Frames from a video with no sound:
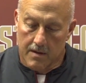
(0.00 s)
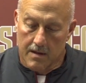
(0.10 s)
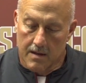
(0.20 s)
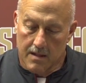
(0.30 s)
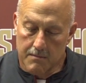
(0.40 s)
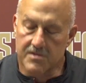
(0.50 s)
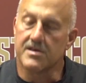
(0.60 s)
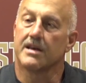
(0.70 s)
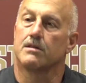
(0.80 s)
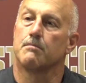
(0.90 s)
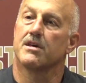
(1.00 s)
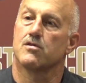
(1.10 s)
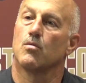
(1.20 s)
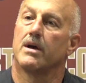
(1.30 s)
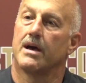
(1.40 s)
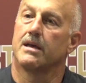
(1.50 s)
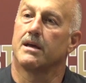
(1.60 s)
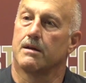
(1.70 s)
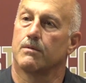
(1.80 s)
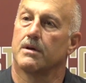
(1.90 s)
let me say it the best way I
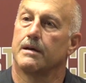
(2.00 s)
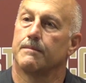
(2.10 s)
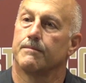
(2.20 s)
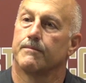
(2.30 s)
can, okay?